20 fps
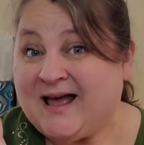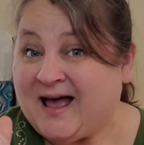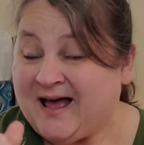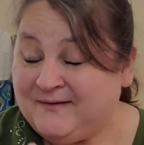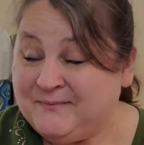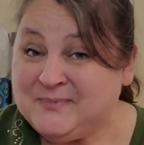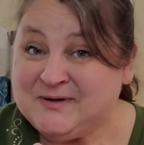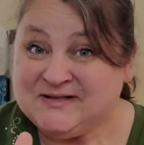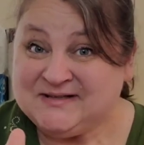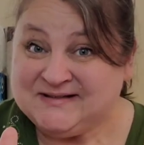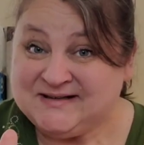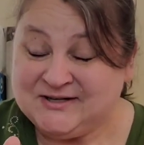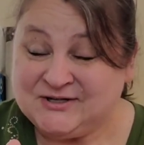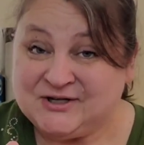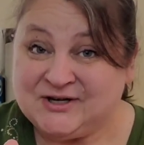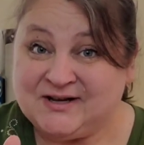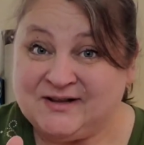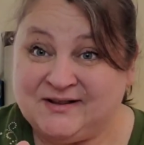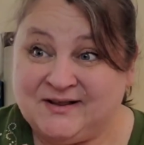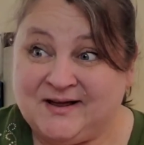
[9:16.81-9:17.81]
I've been
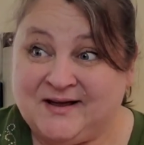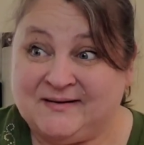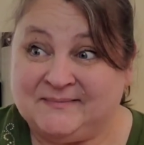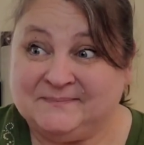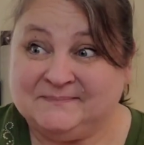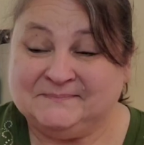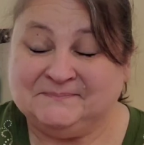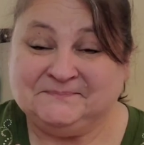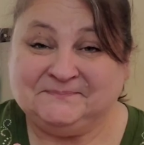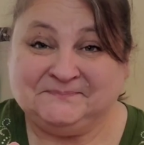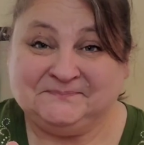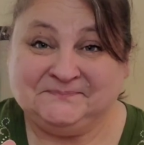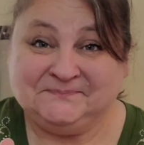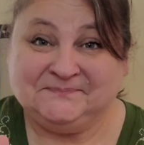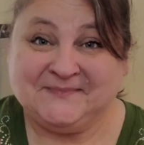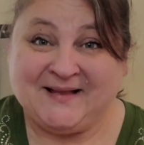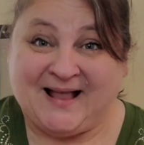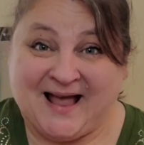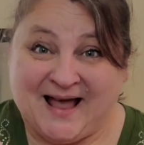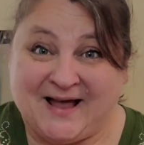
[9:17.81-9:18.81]
stitching a lot.
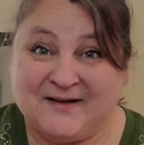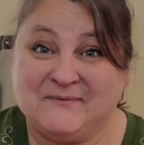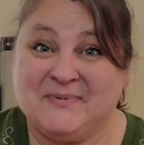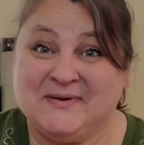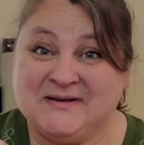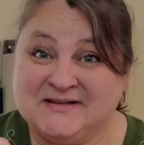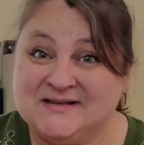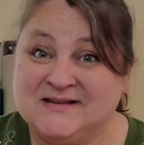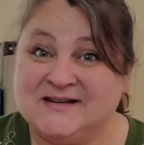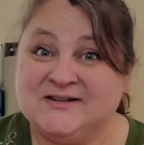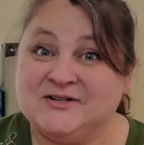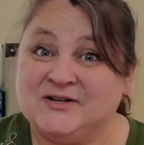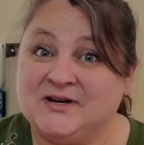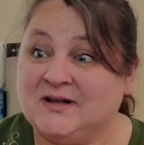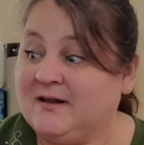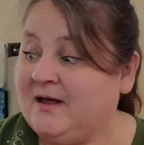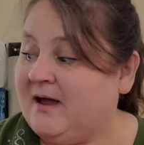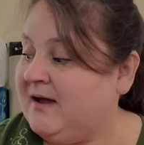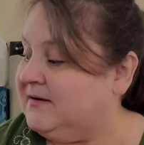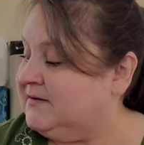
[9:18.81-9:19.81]
I've been stitching
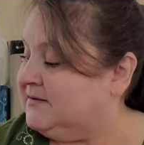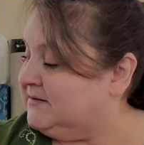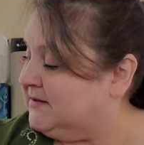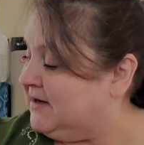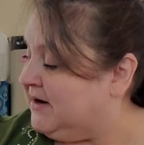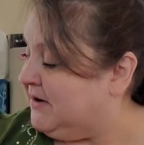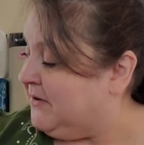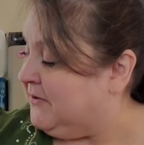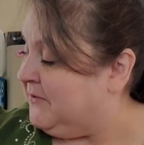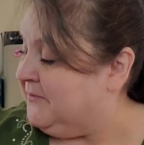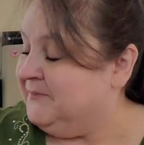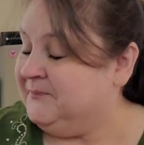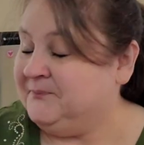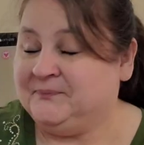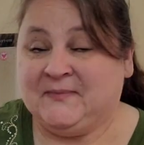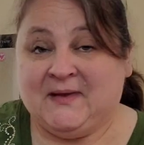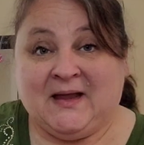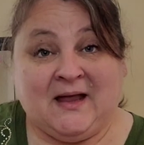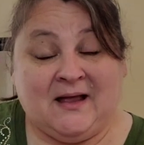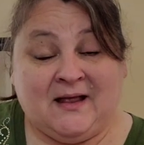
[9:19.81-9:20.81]
a lot. So
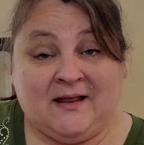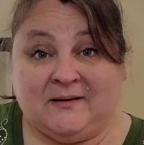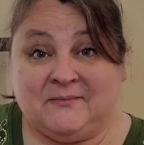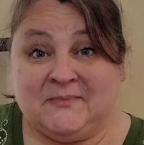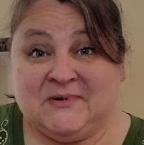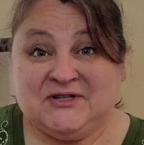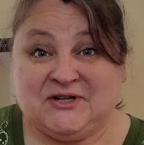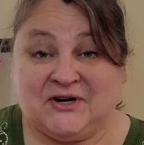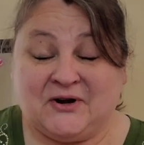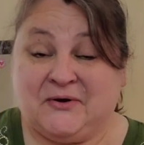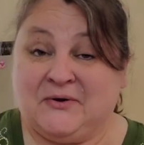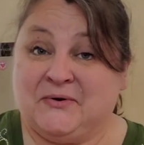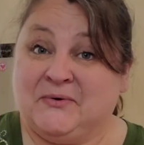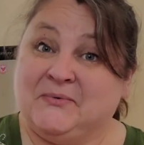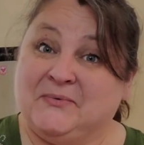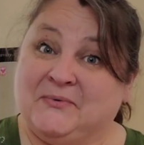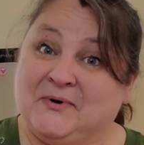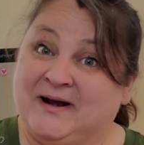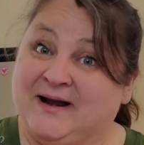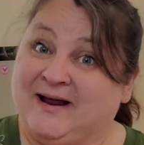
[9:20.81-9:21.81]
let me show
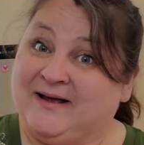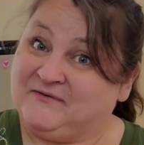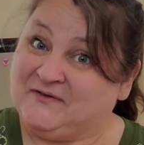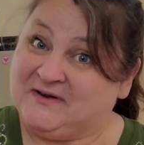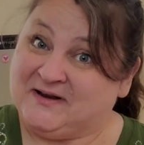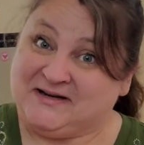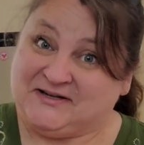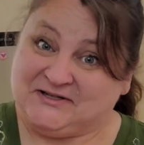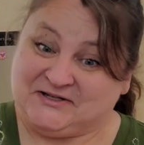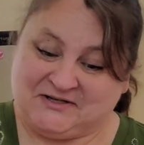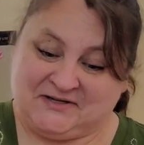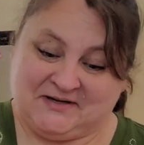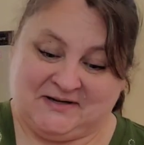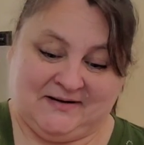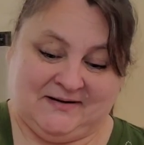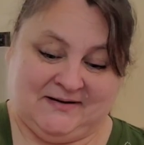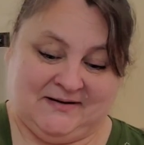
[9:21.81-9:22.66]
you what I finished.